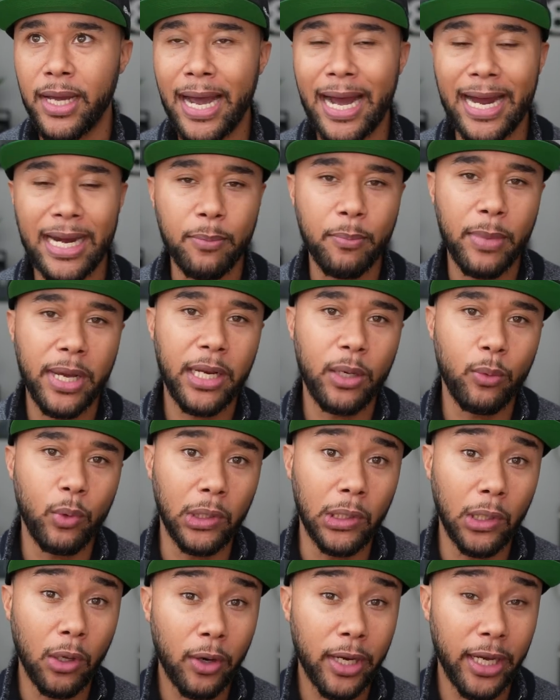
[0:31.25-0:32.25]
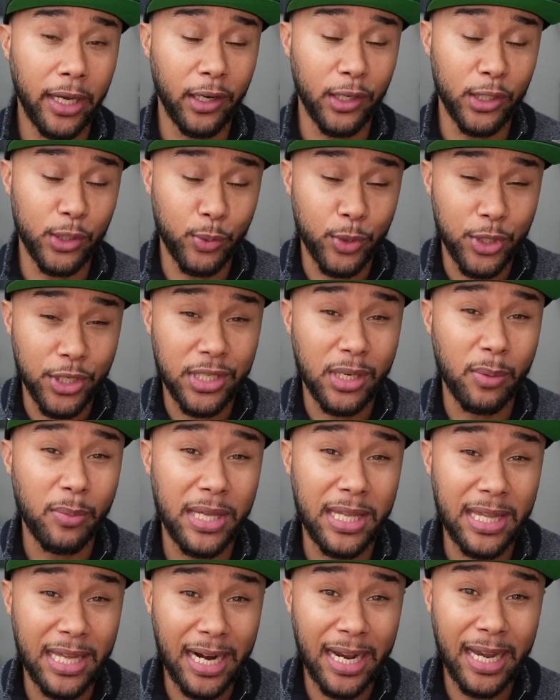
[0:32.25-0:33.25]
animating with locators, which is
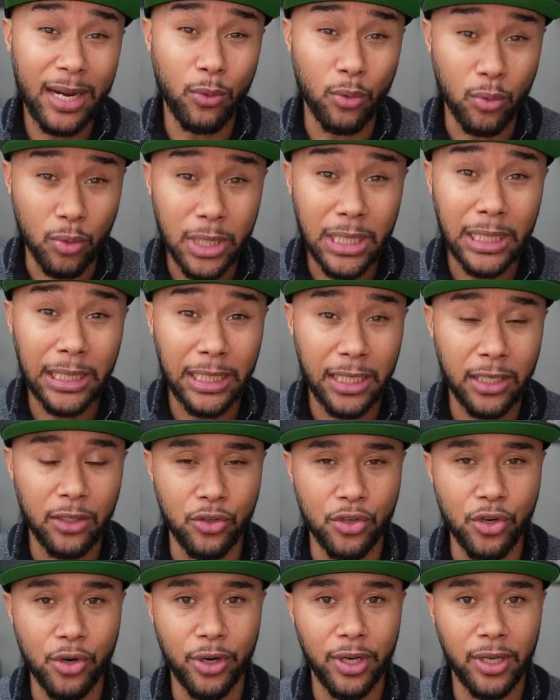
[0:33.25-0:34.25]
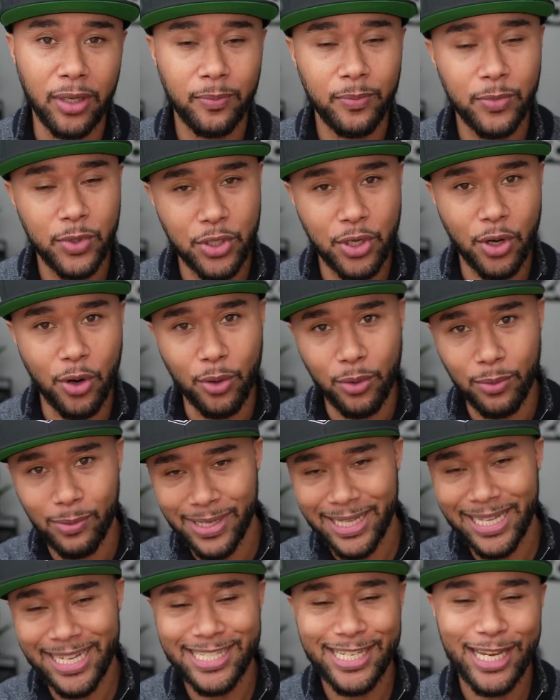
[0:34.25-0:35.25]
something that I really enjoy. So
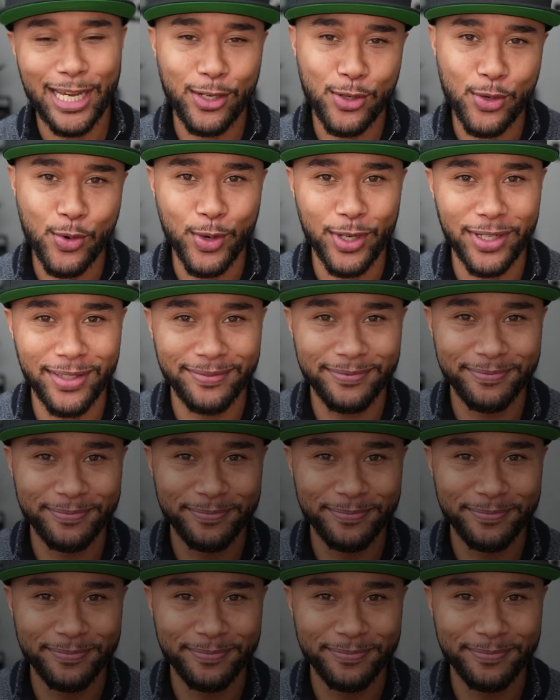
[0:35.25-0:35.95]
let's get to it.